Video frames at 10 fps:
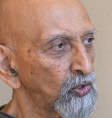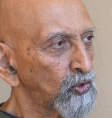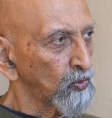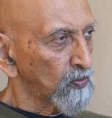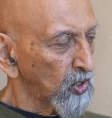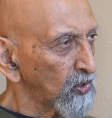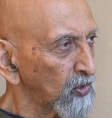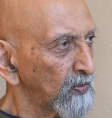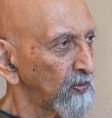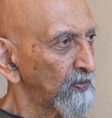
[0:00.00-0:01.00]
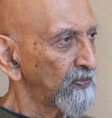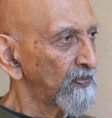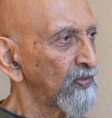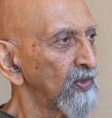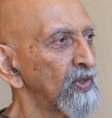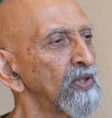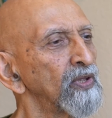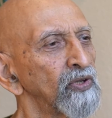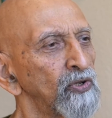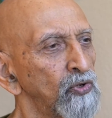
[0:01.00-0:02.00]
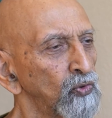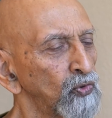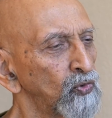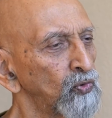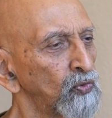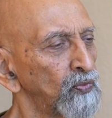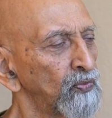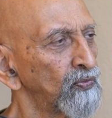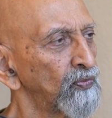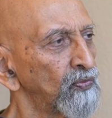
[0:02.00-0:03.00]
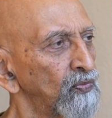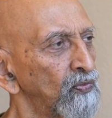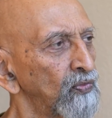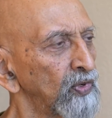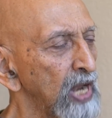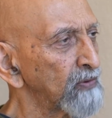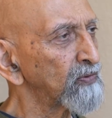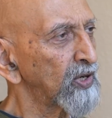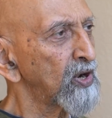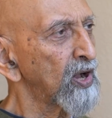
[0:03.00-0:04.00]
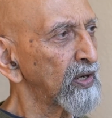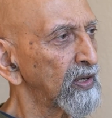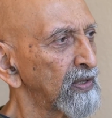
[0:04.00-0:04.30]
Tomorrow, do downward dog.